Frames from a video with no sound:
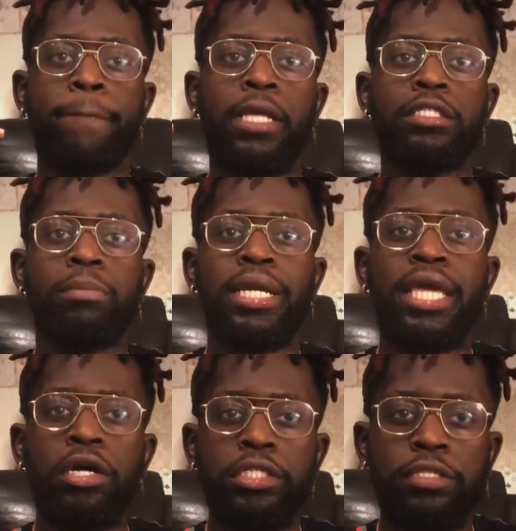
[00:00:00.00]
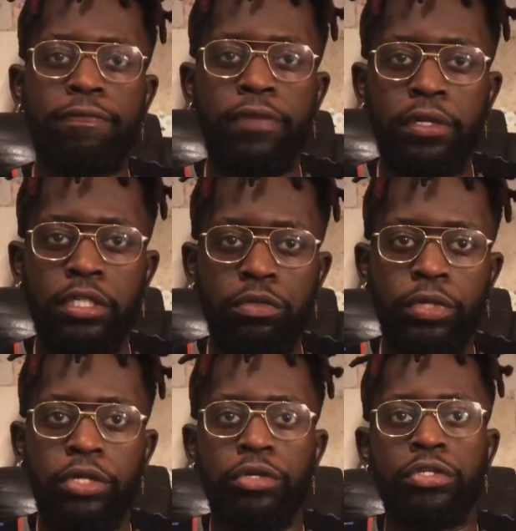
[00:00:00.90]
somebody else's feelings when
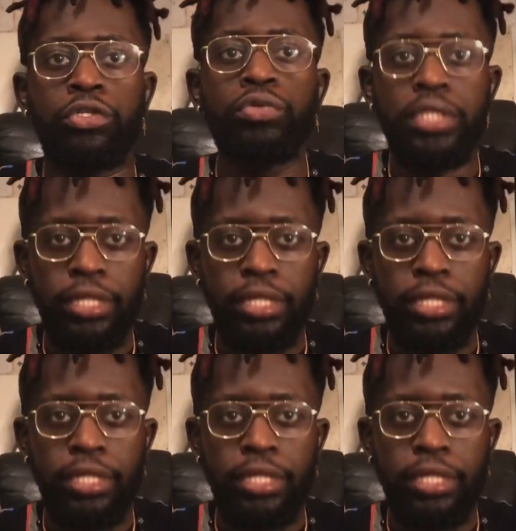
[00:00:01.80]
they're using